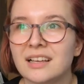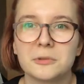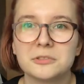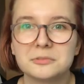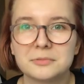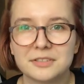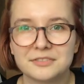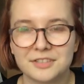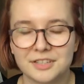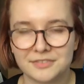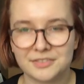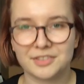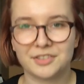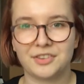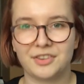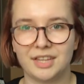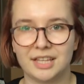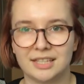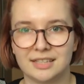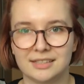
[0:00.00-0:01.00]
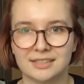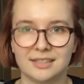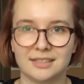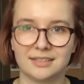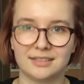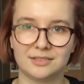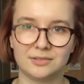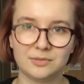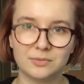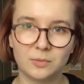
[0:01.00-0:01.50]
One of my favorite things
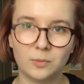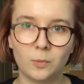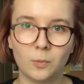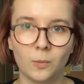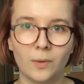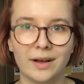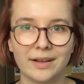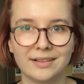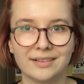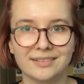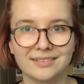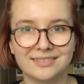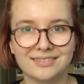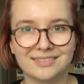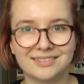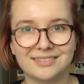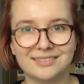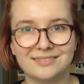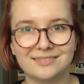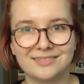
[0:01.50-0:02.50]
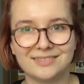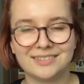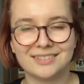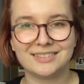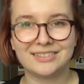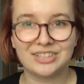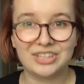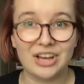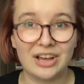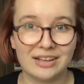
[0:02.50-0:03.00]
that Wilde
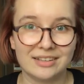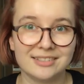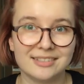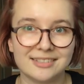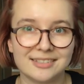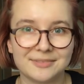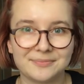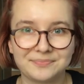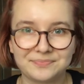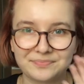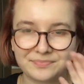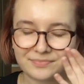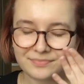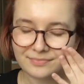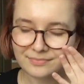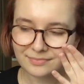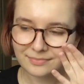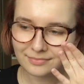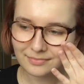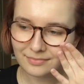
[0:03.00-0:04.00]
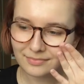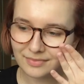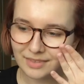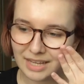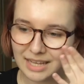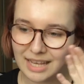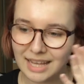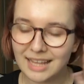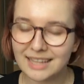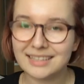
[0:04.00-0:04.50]
does
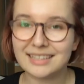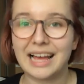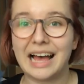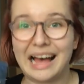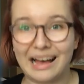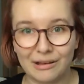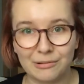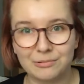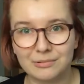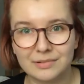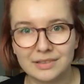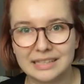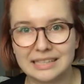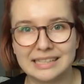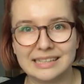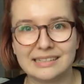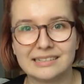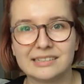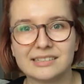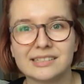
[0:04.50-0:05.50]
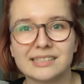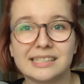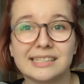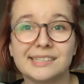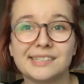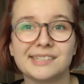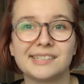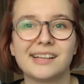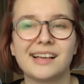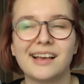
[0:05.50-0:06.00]
and how he does
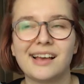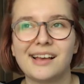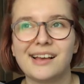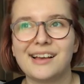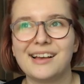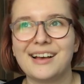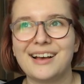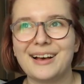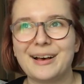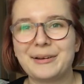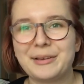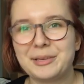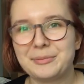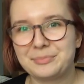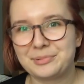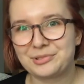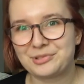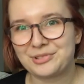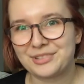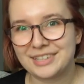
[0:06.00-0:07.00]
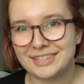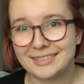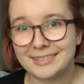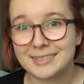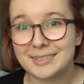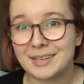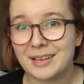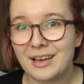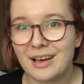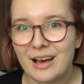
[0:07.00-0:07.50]
is how he
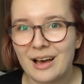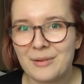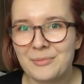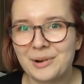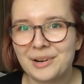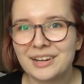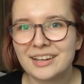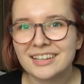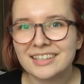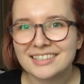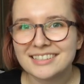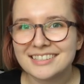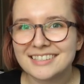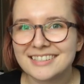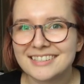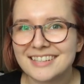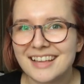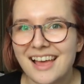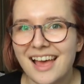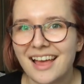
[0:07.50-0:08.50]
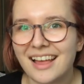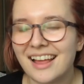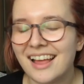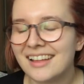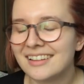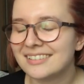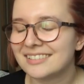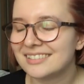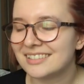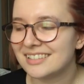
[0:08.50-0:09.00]
portrays Americans,
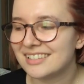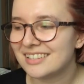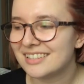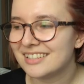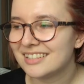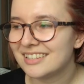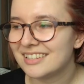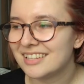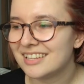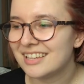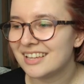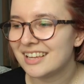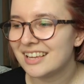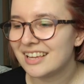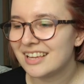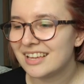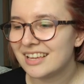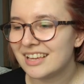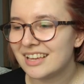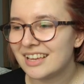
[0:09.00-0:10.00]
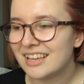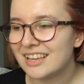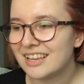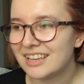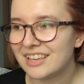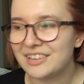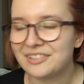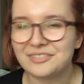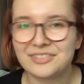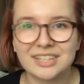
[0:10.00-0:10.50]
and
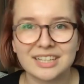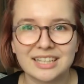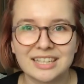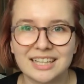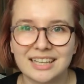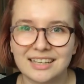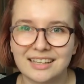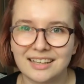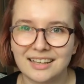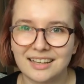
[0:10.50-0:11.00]
he really